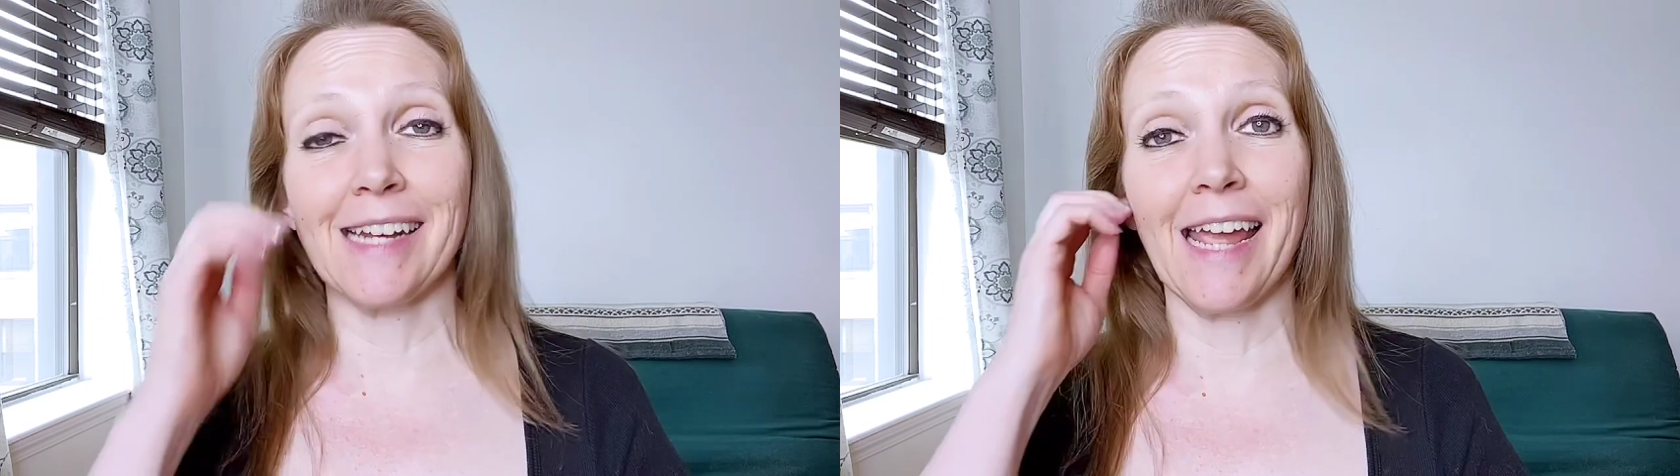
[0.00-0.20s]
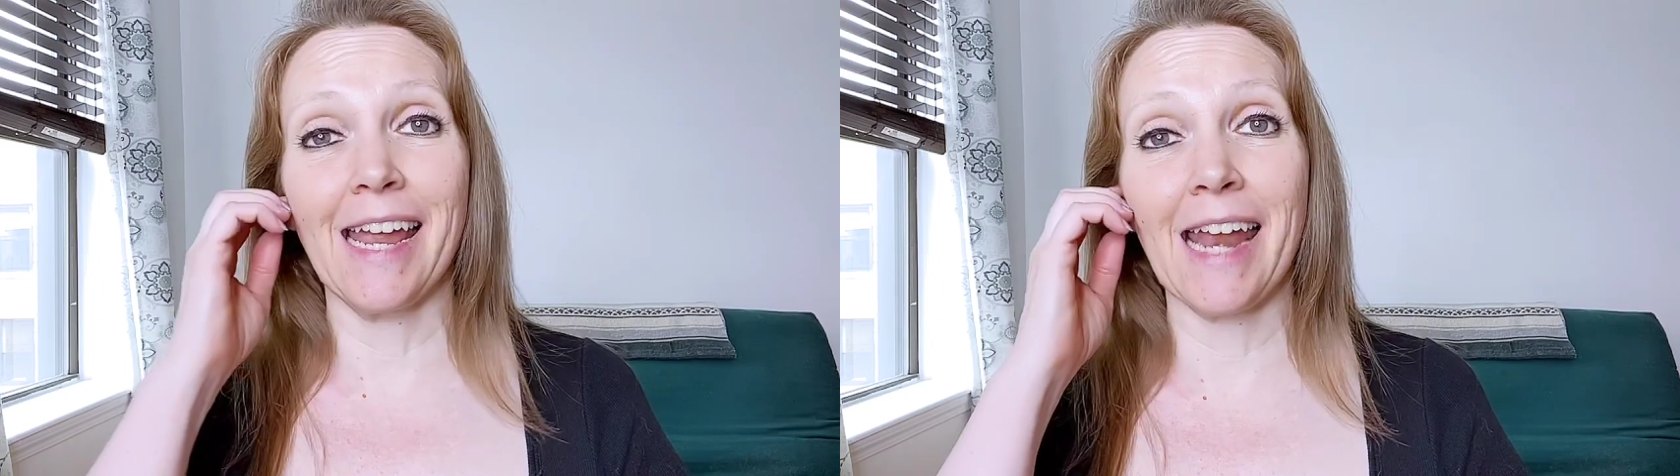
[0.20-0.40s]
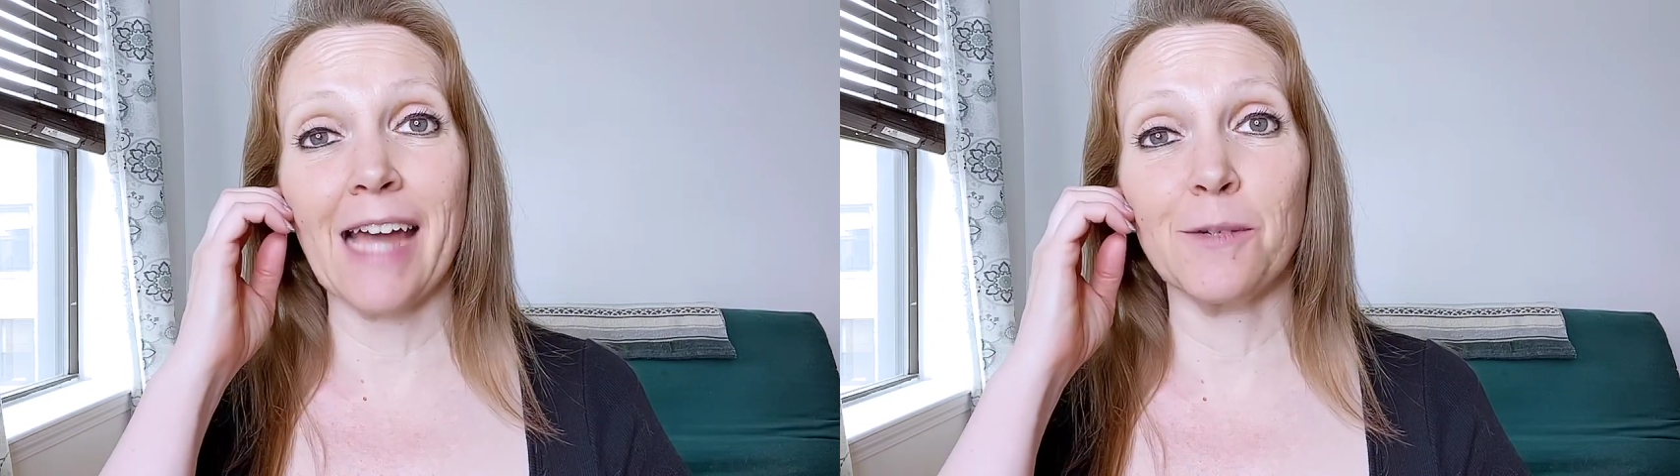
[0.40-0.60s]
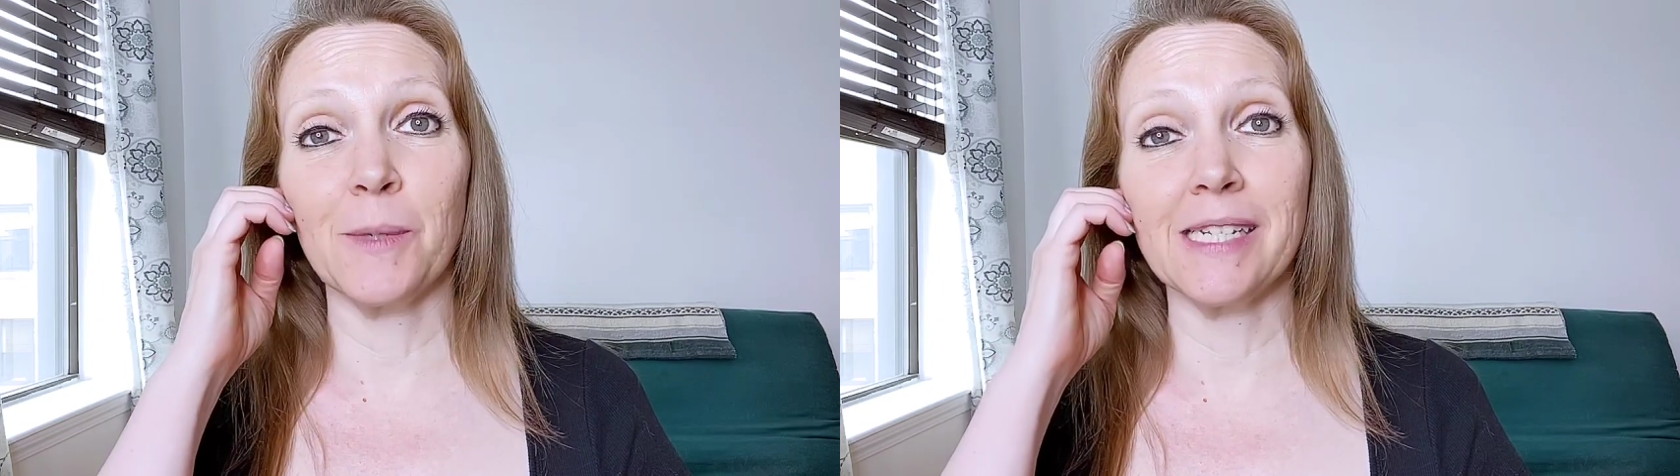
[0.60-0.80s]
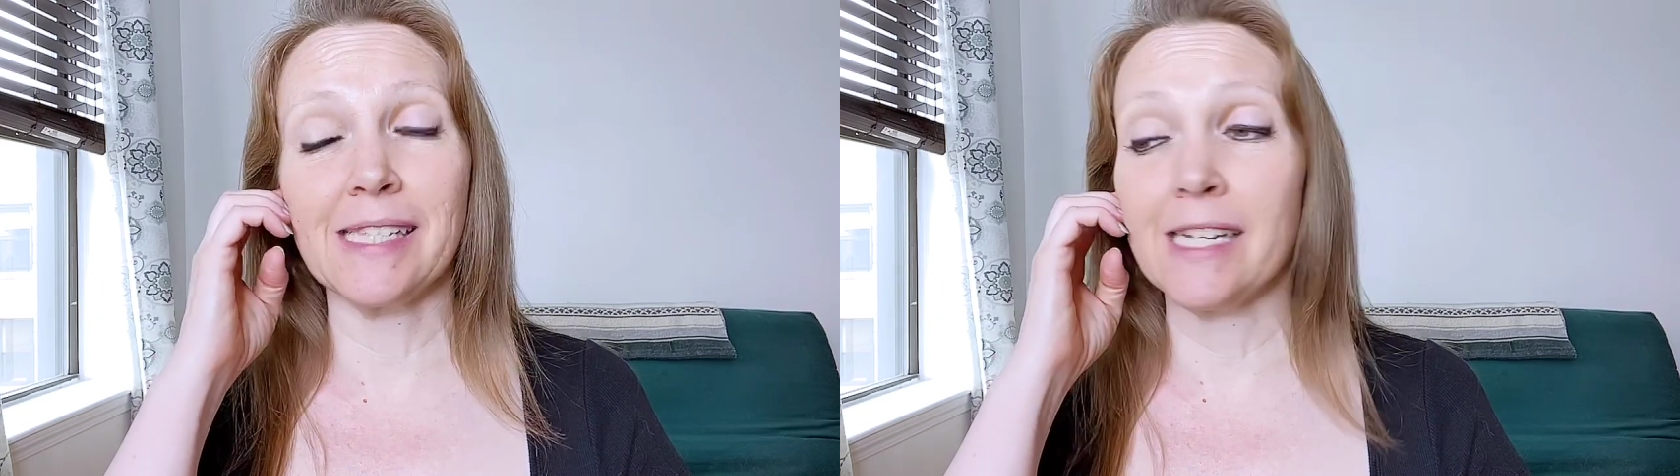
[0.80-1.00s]
today in Act
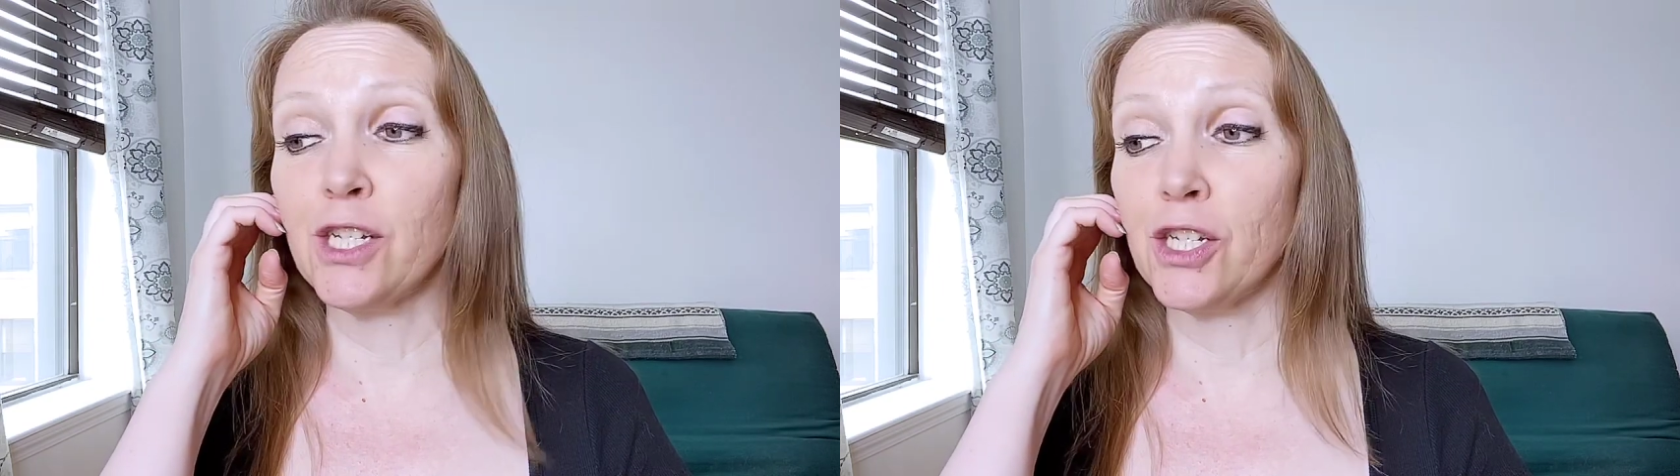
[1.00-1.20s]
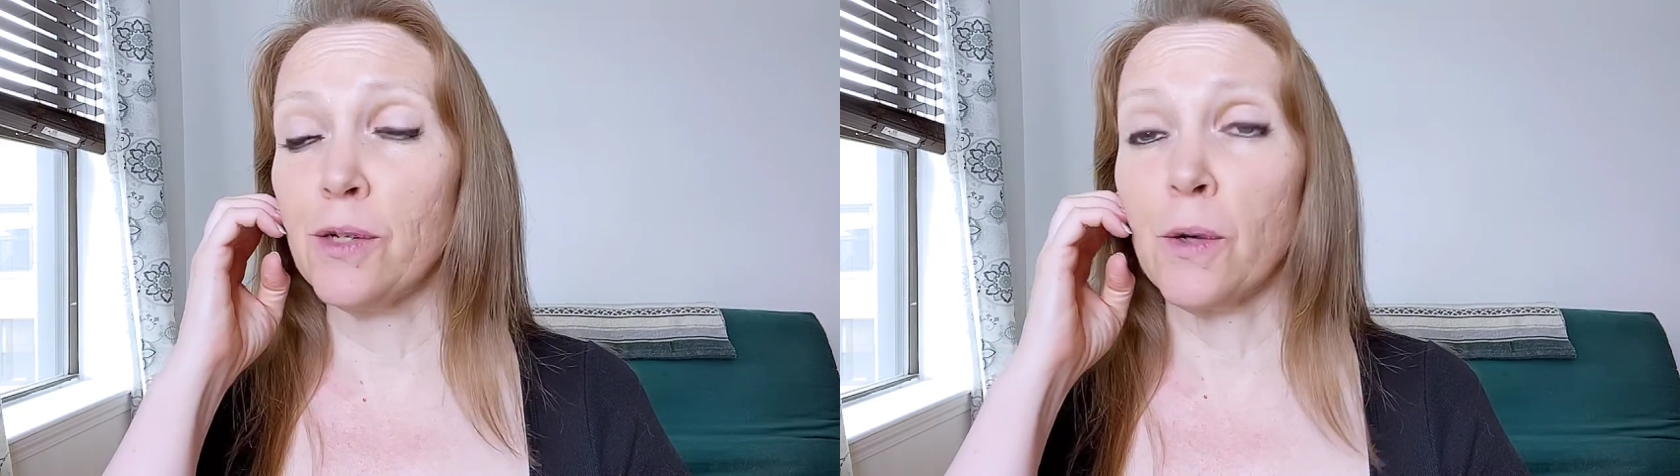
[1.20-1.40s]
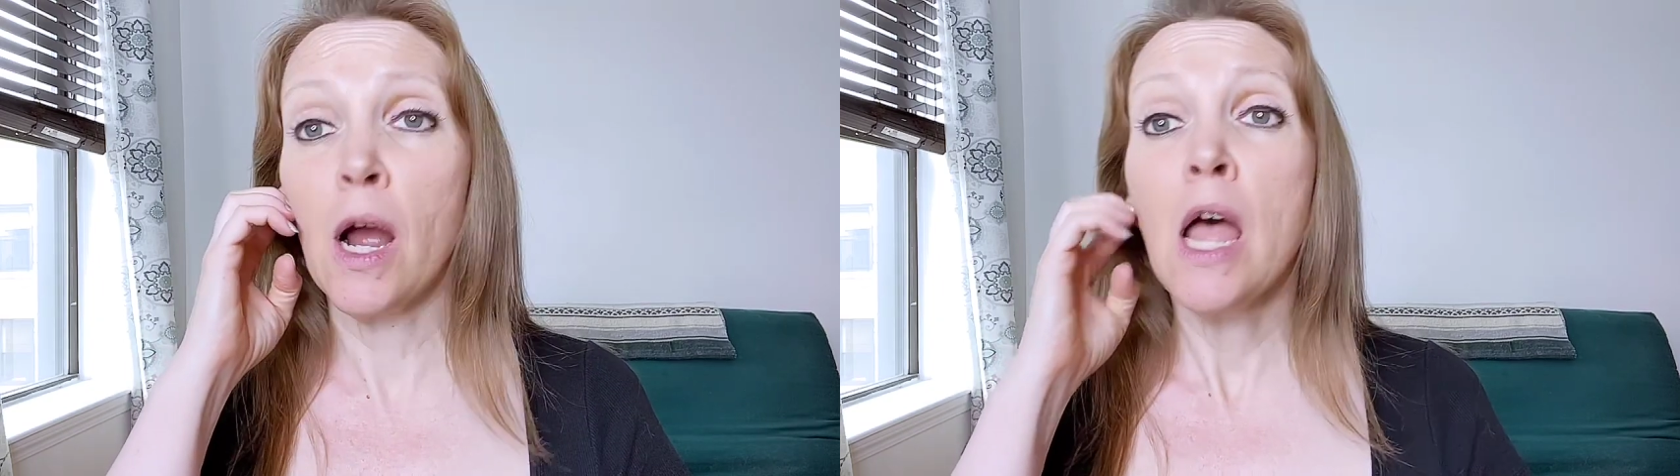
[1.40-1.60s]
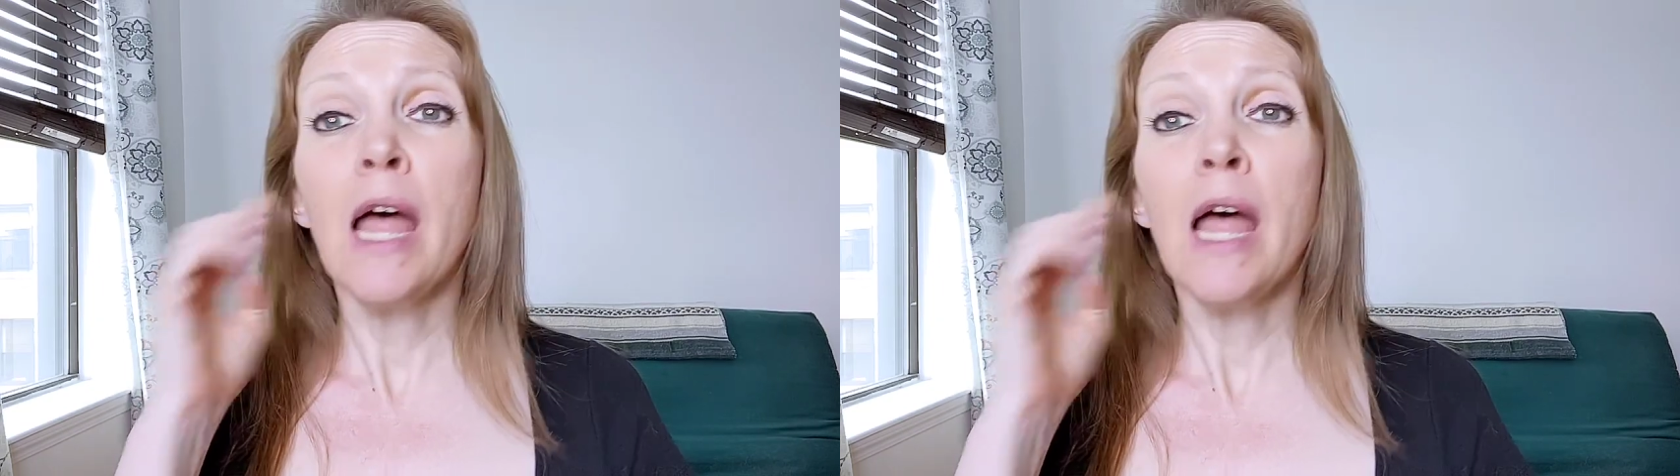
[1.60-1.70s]
1, Scene 2.